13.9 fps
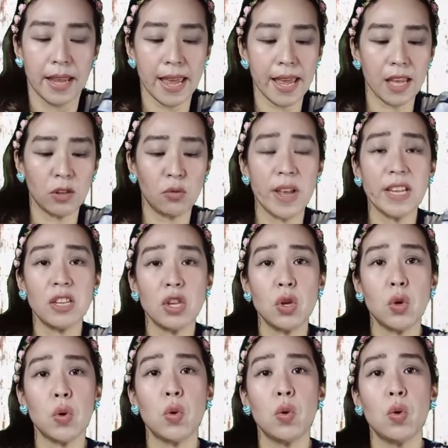And when
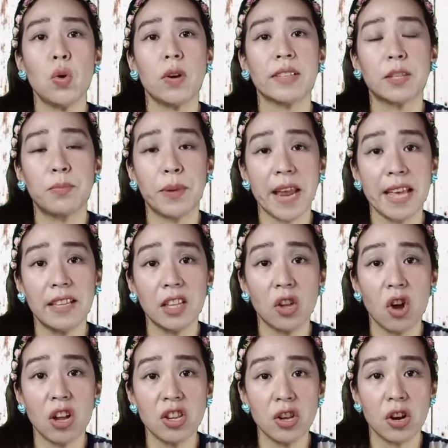you spread it
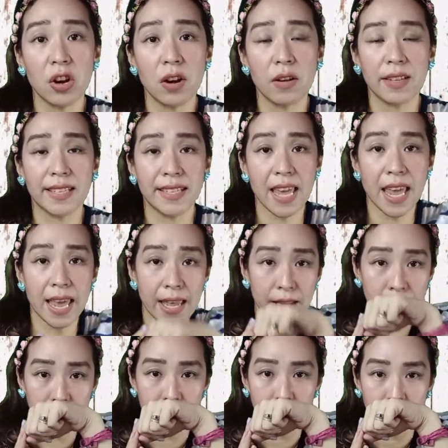on your skin,